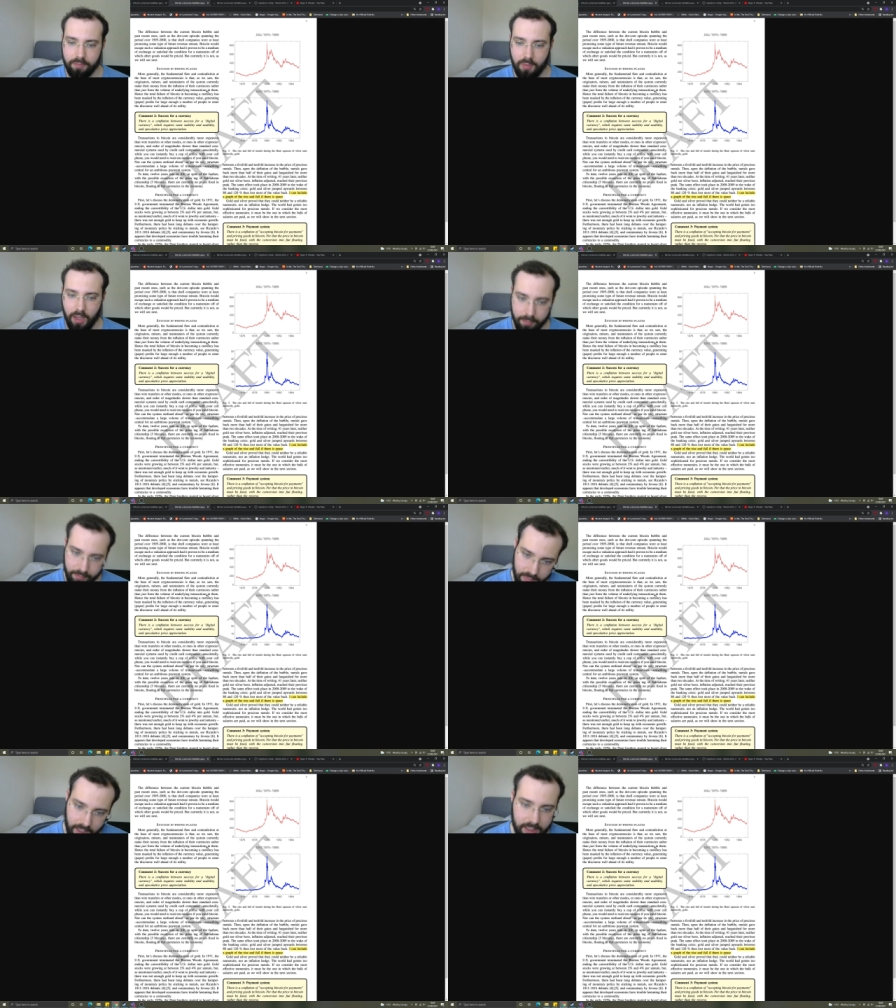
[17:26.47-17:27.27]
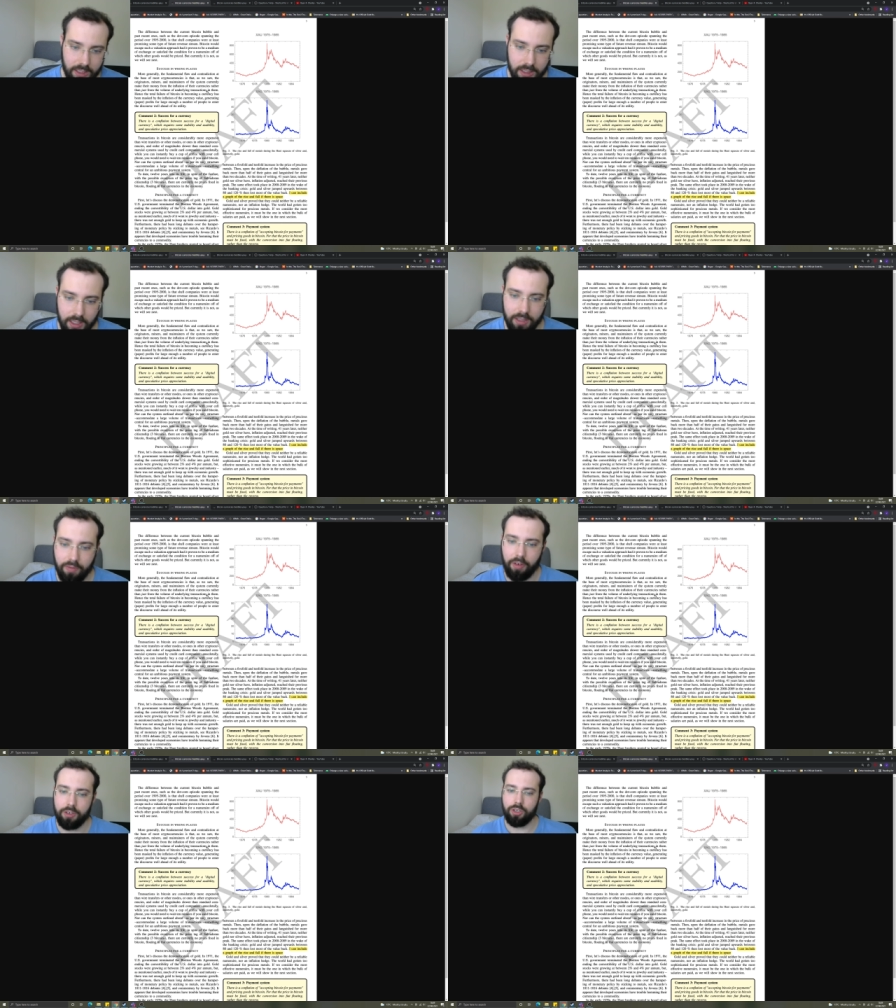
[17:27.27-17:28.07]
Yeah, that's that's
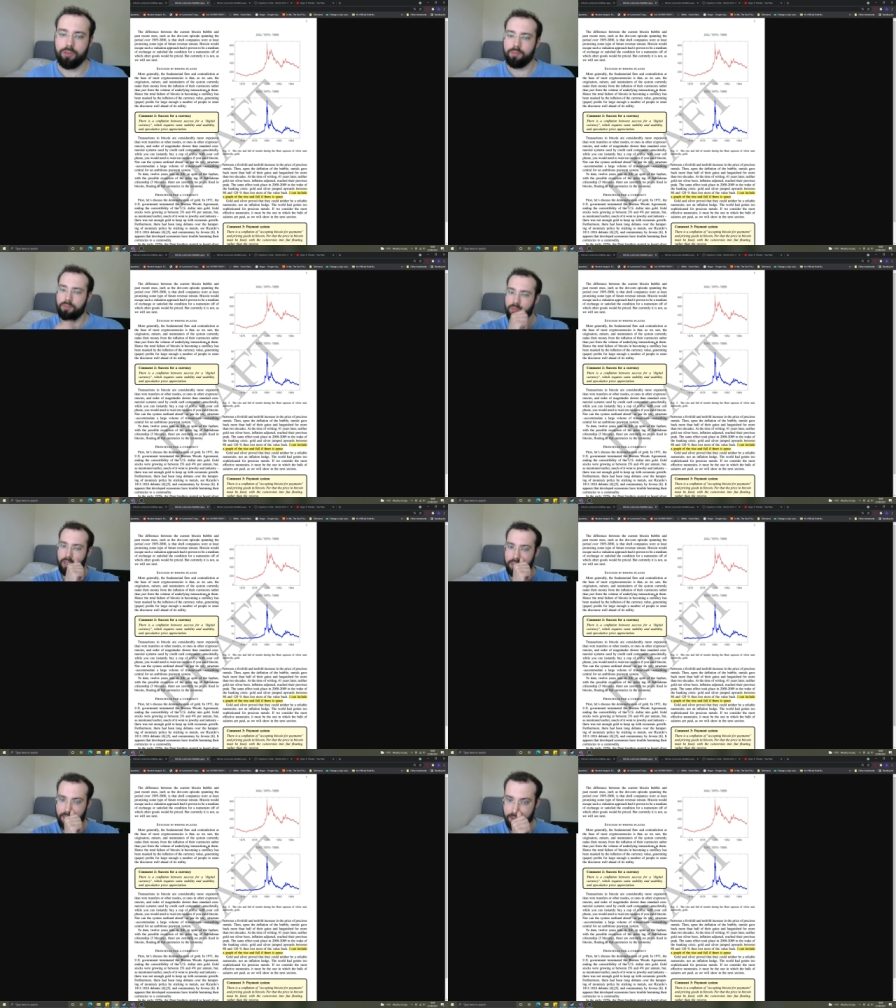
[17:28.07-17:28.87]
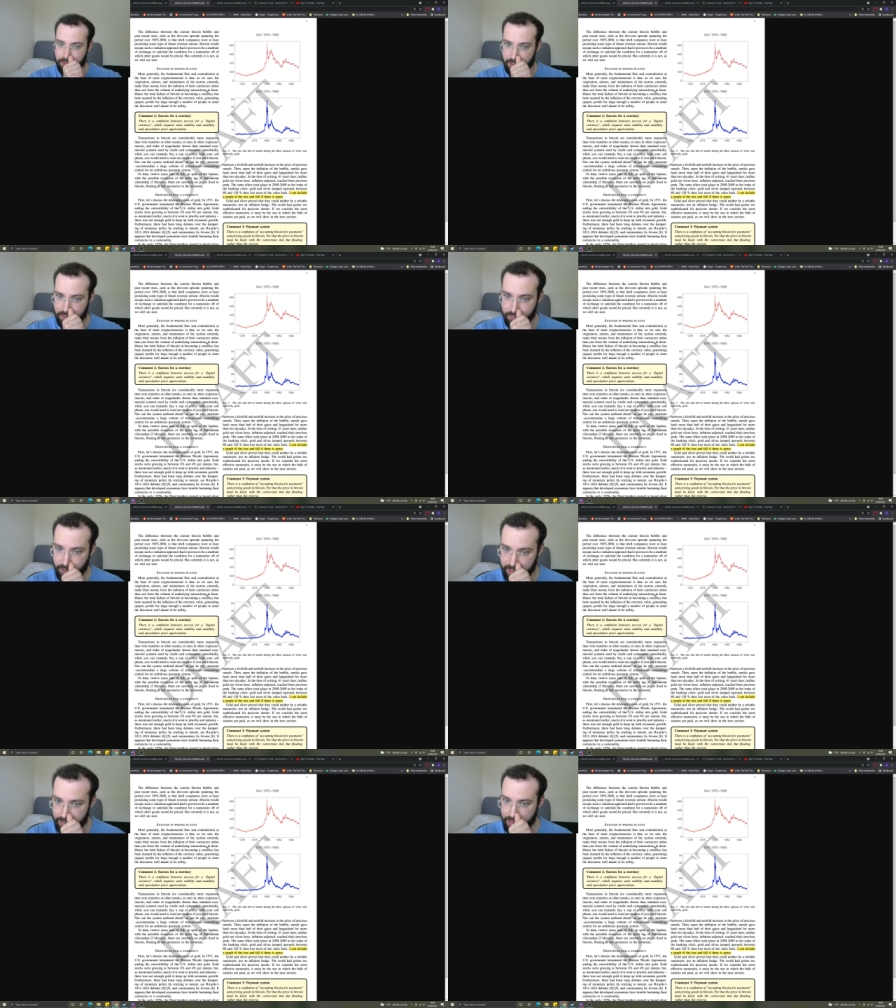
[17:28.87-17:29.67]
very true. They said you would have to
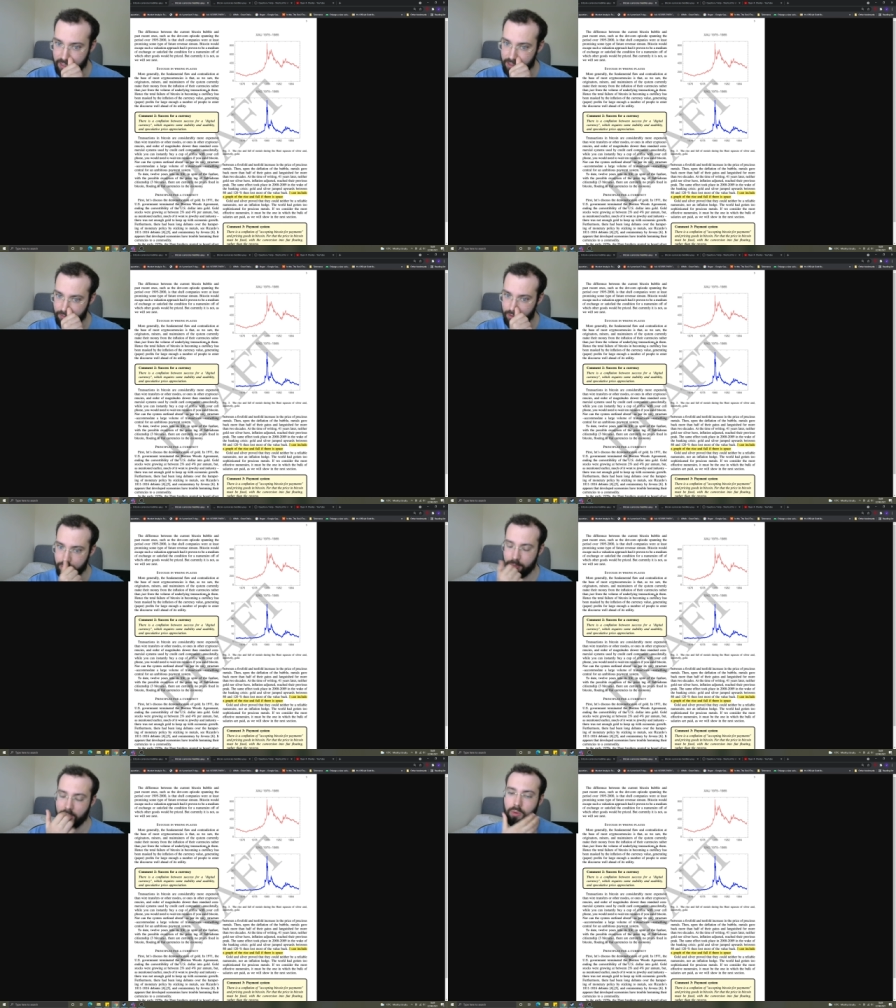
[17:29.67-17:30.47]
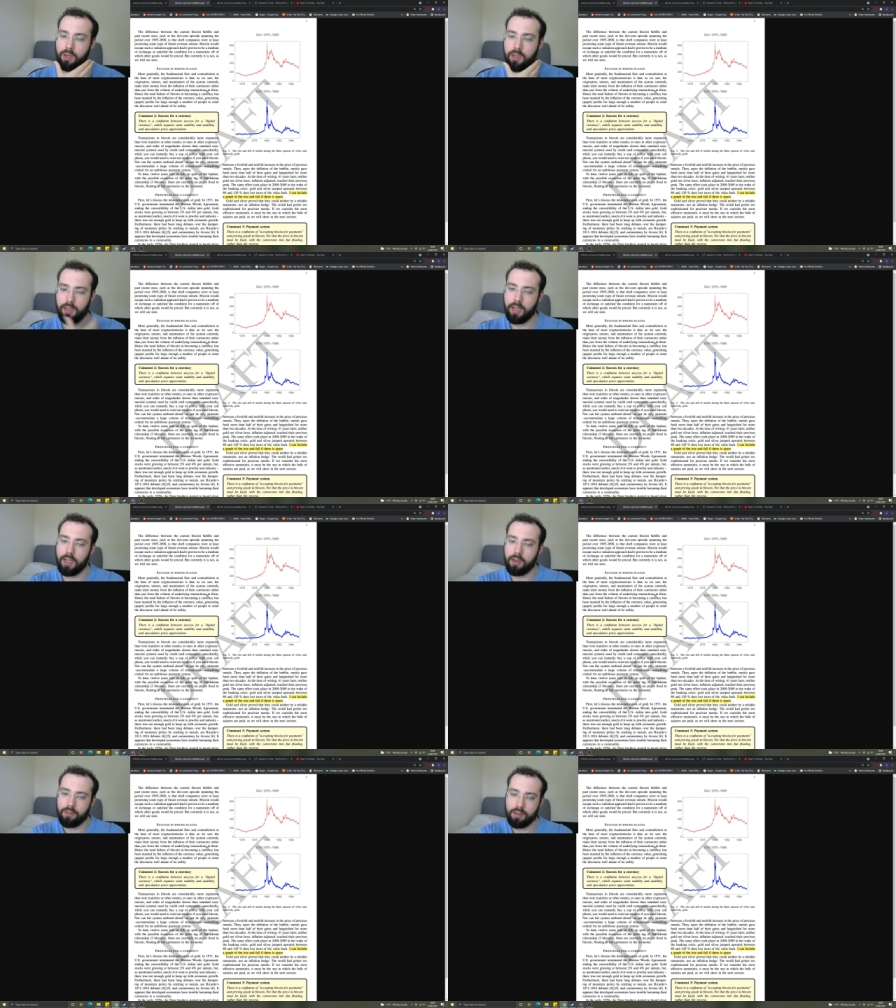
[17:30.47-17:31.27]
wait 10 minutes if you use Bitcoin,
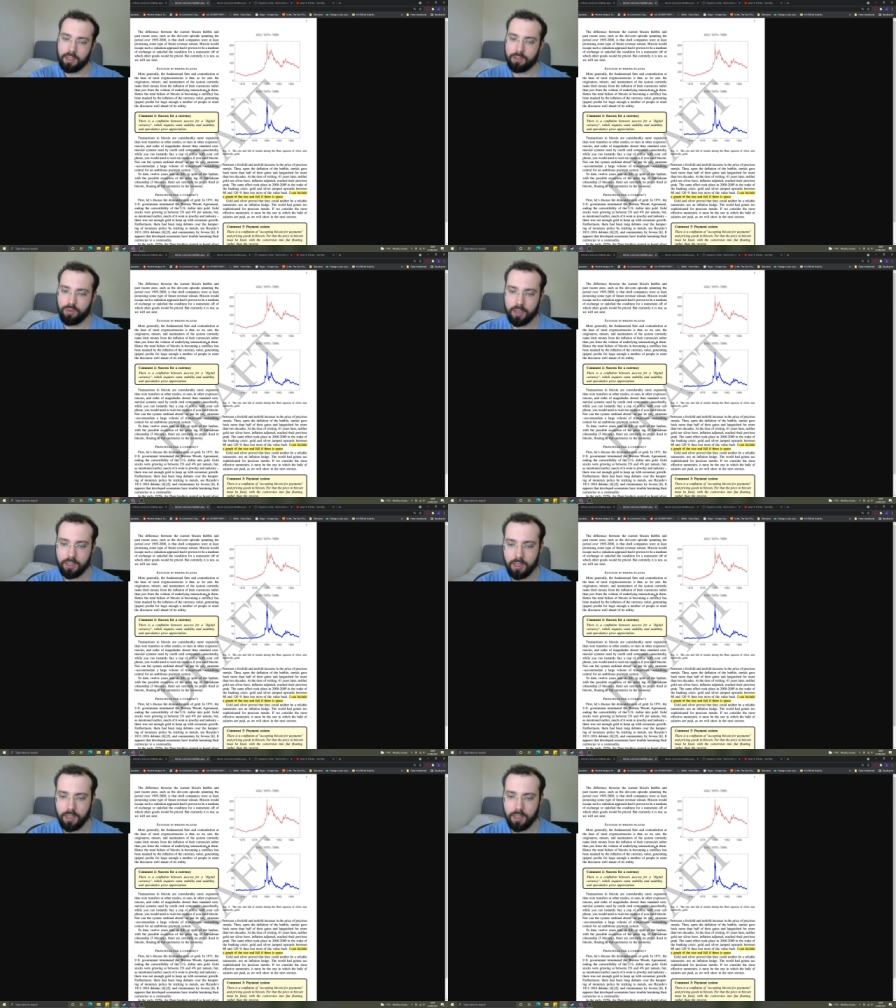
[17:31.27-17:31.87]
and I think that's right.